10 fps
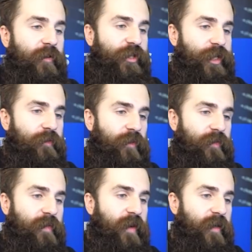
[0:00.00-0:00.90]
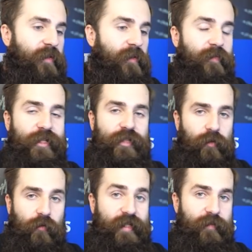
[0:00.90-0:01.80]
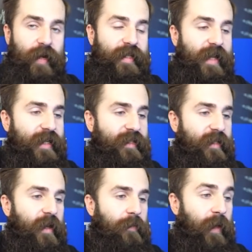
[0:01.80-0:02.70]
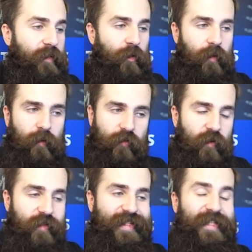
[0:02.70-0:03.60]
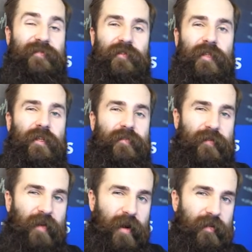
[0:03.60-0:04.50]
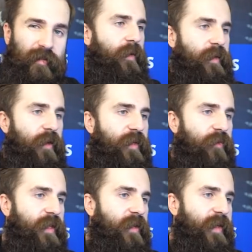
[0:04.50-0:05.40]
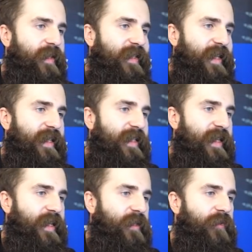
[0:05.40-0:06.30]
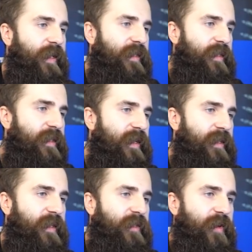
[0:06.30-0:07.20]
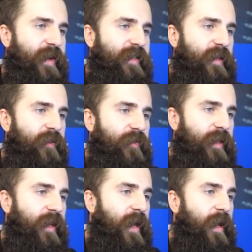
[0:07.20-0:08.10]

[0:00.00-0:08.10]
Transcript: or she was required to do, which is always quite nice, but of course it is not required. Now down here in the statistics you can see that this trader executed